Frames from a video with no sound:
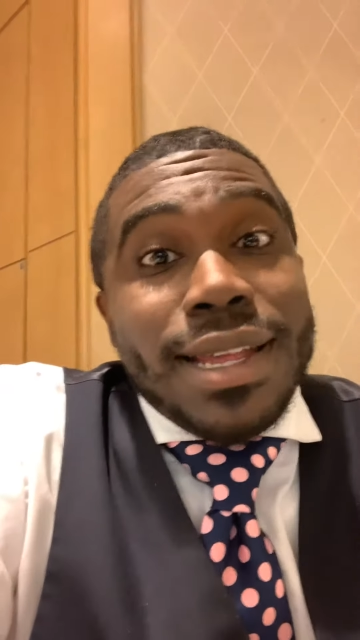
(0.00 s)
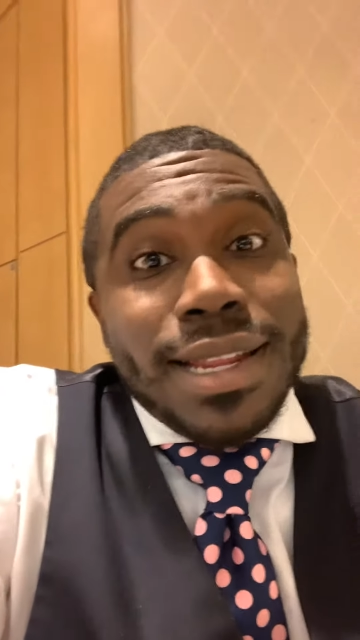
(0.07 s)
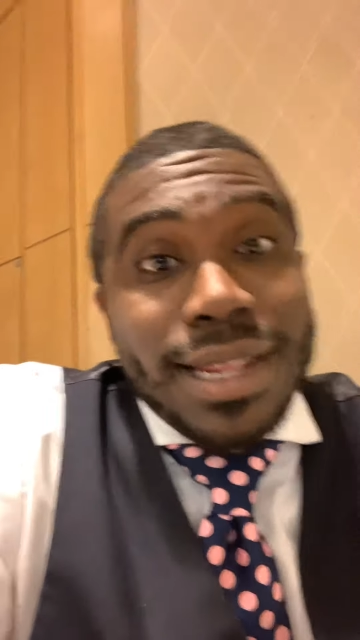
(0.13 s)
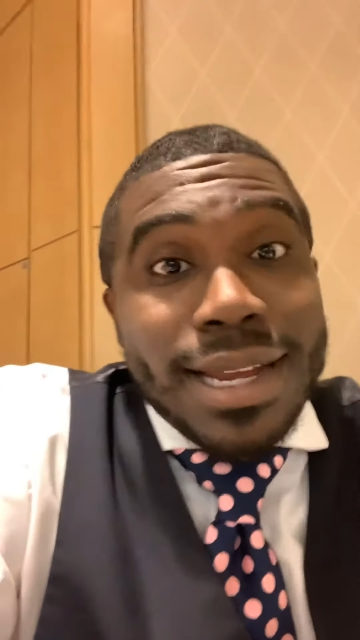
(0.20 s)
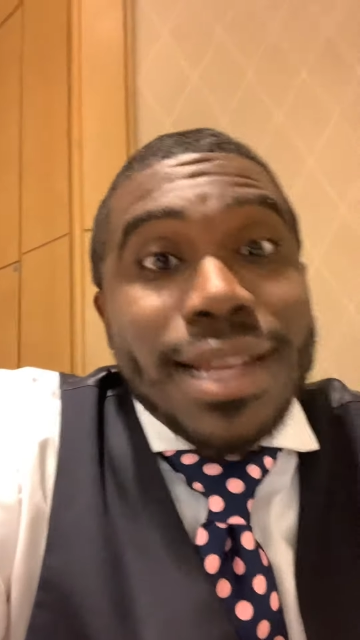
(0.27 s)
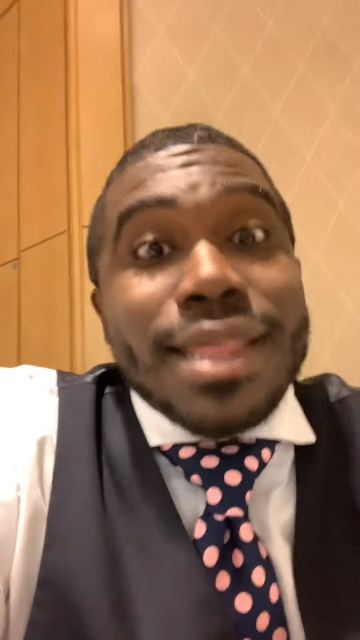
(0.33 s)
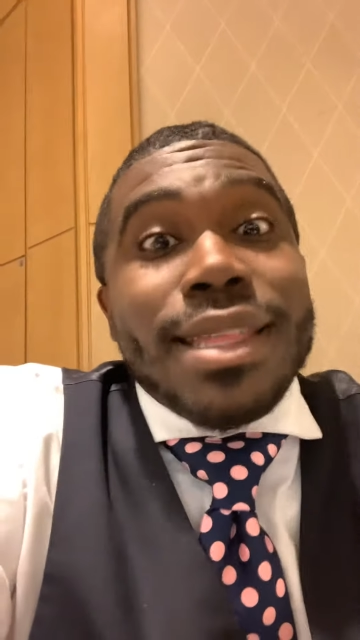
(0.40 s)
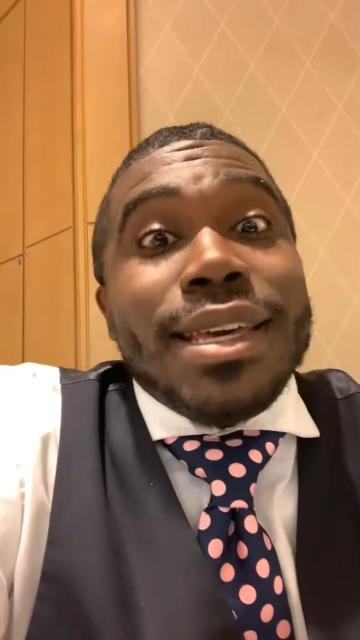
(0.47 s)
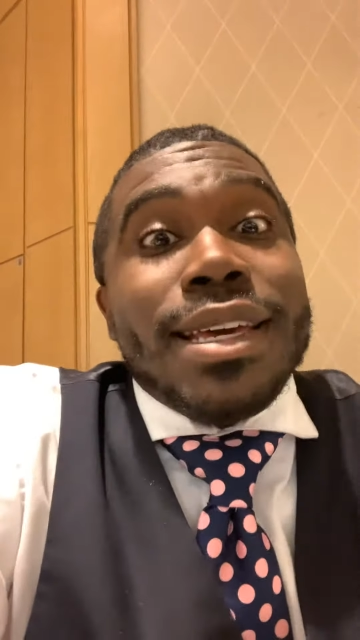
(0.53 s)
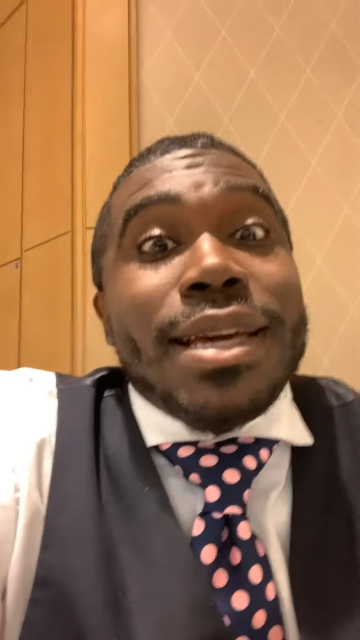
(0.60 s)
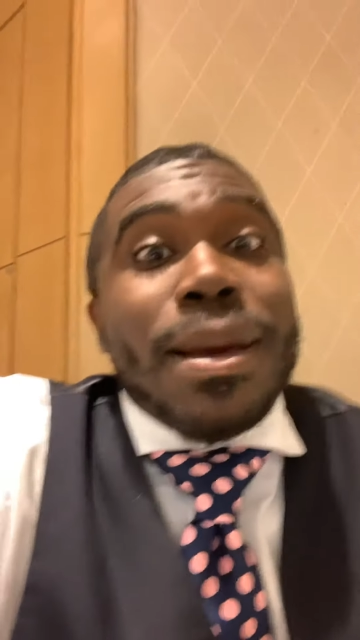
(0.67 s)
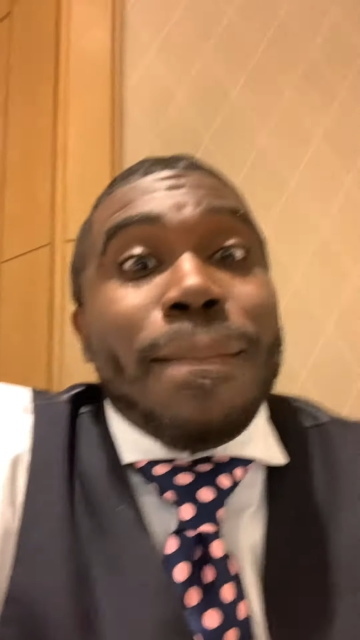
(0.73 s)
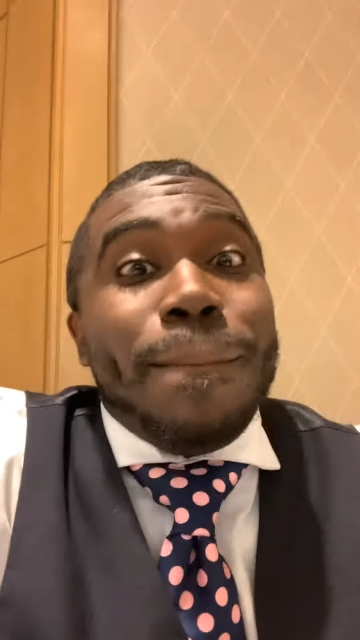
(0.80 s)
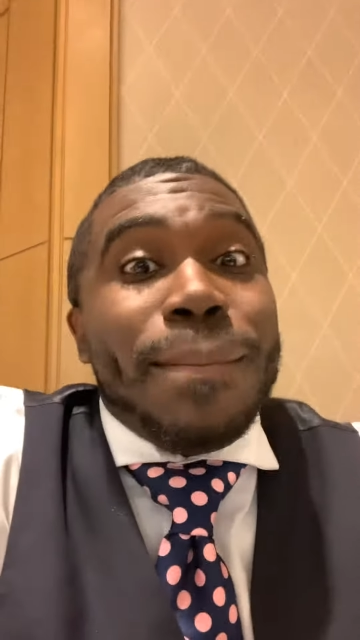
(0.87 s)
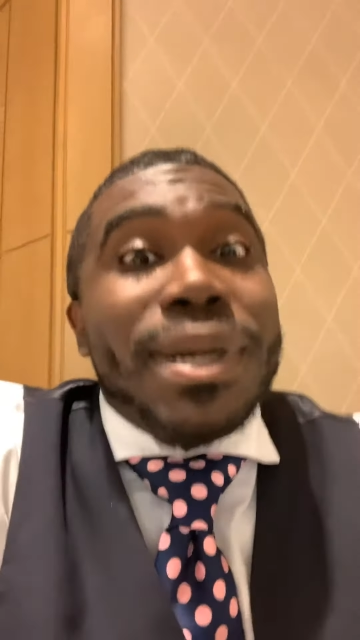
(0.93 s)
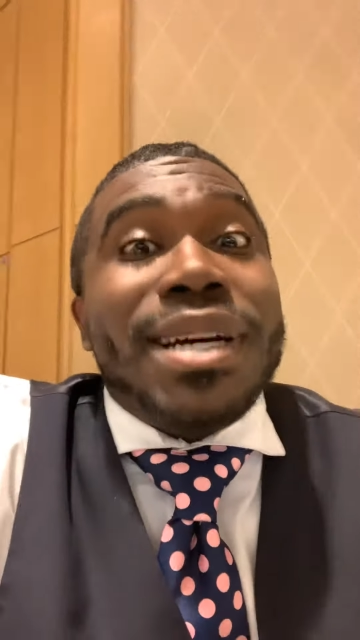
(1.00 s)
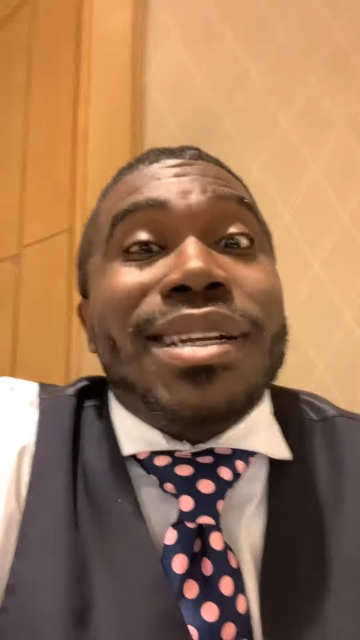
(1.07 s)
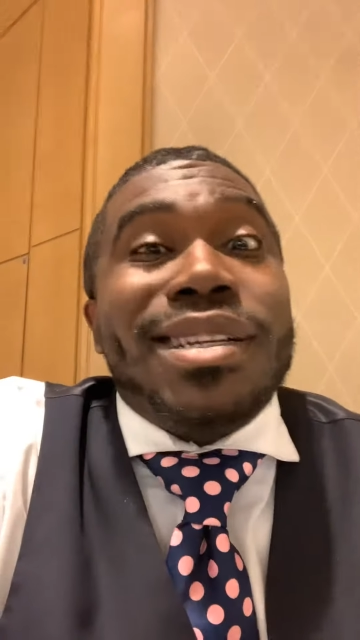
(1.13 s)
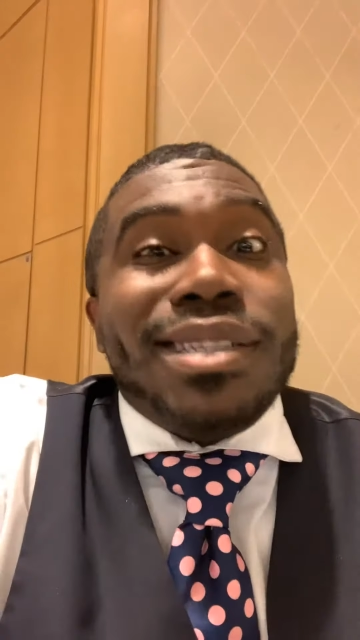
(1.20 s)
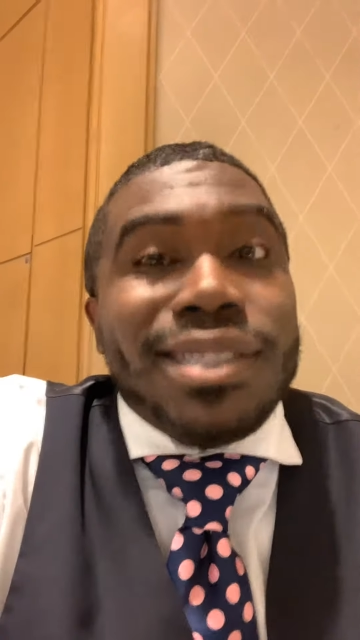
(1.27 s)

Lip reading: nothing but